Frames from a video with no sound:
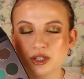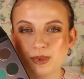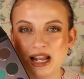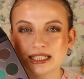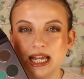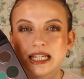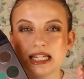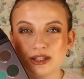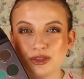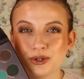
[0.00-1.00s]
this palette, I
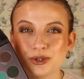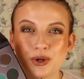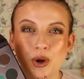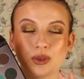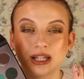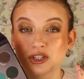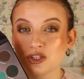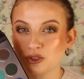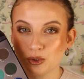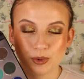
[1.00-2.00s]
either go like
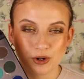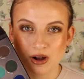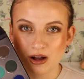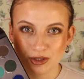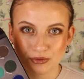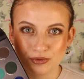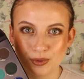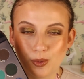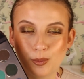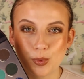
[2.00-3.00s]
super
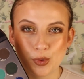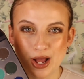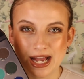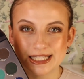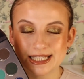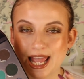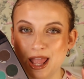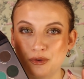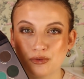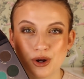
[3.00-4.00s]
colorful, bright,
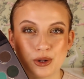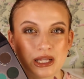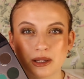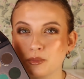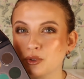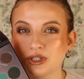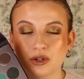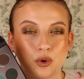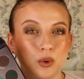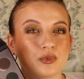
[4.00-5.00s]
and very like
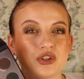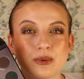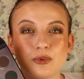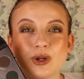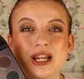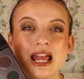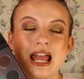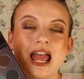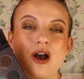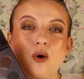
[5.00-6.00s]
multi-chrome shimmery,
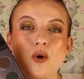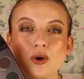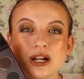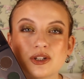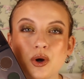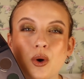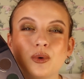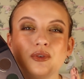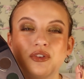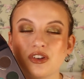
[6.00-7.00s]
or I
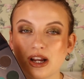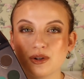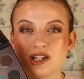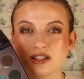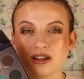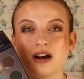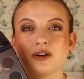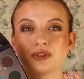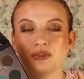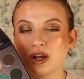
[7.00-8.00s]
go very
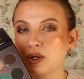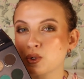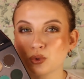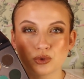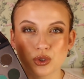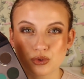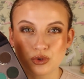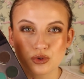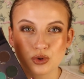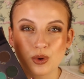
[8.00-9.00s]
soft, very cool tone
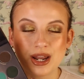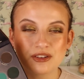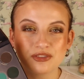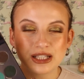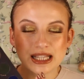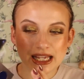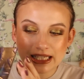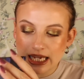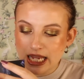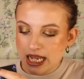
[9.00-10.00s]
neutral. And I feel
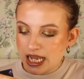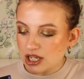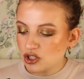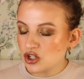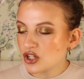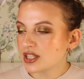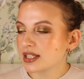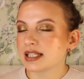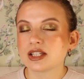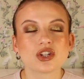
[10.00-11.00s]
like it's
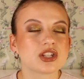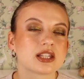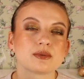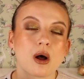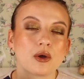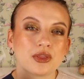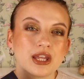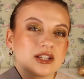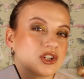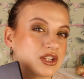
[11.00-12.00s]
just a small
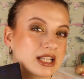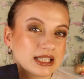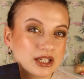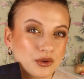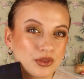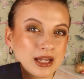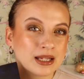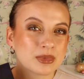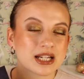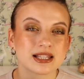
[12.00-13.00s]
thing. It's just a little
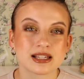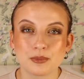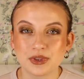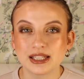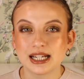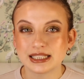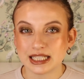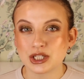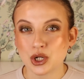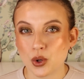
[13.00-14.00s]
thing, but it's something that I
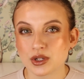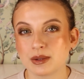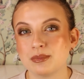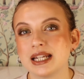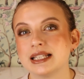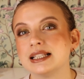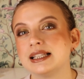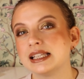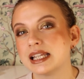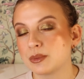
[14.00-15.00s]
did notice that made it a
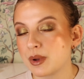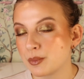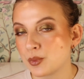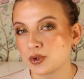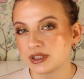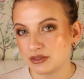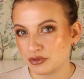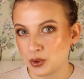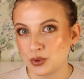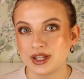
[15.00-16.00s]
little bit more
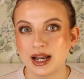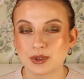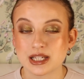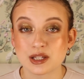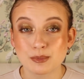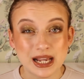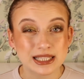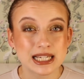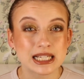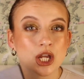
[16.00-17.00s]
difficult than I was
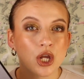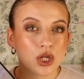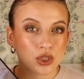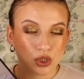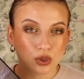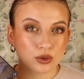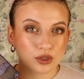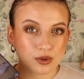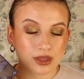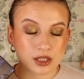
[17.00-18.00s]
expecting to do
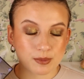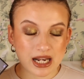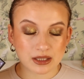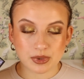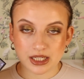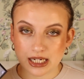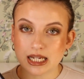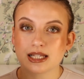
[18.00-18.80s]
looks with this palette. But it